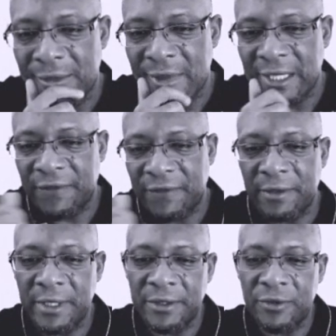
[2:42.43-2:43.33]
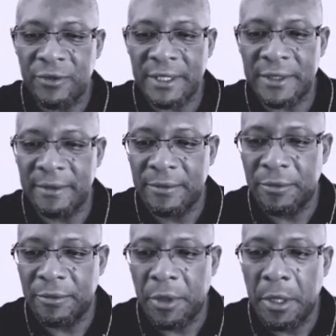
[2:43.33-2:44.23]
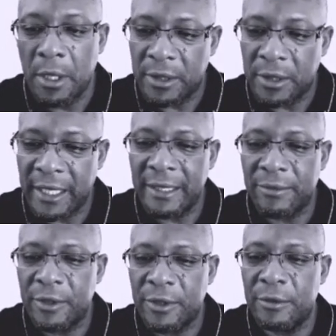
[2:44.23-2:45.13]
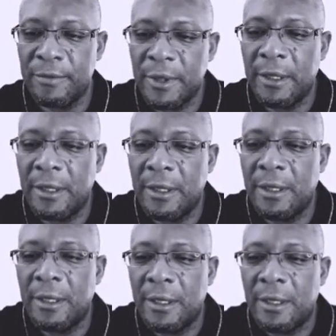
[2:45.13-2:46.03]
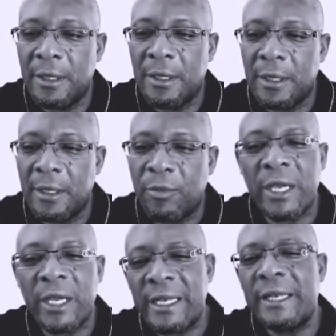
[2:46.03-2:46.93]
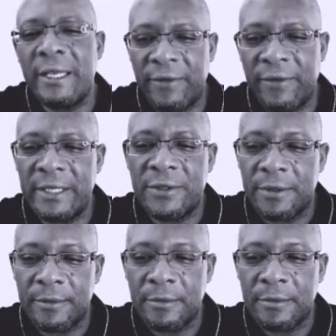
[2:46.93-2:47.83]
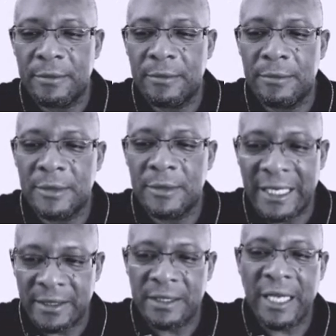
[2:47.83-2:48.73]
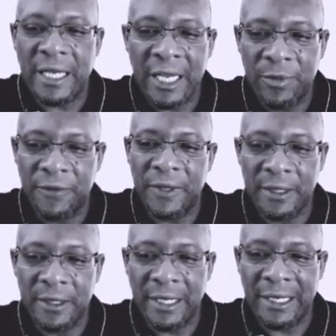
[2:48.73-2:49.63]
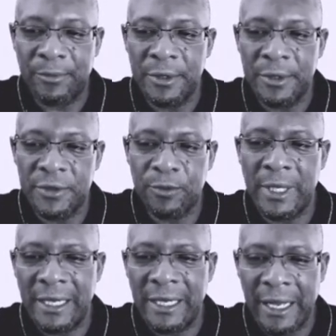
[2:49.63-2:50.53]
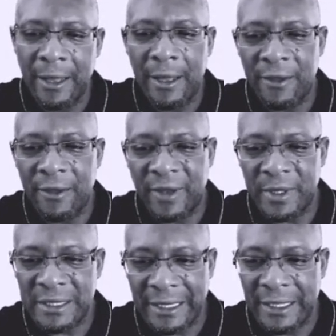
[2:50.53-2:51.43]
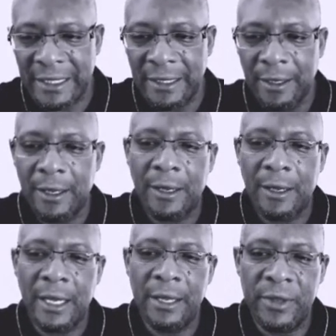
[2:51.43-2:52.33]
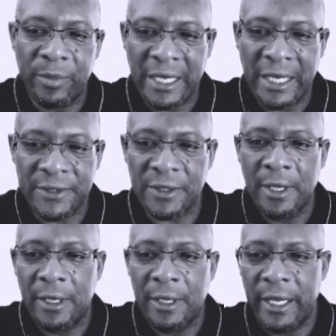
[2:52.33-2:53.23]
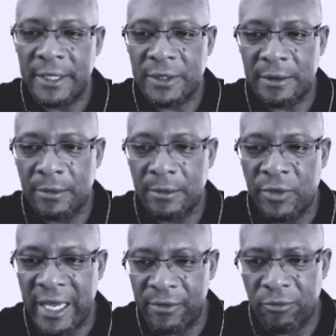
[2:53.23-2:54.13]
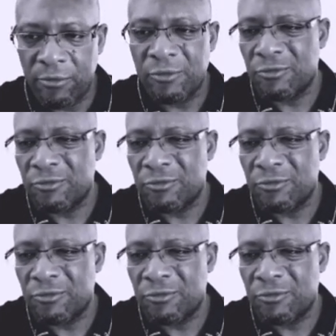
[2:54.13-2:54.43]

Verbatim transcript: That's very interesting. Okay, cool. But in any event, that's the type of thing that happens where if I'm attacking in the past, it's then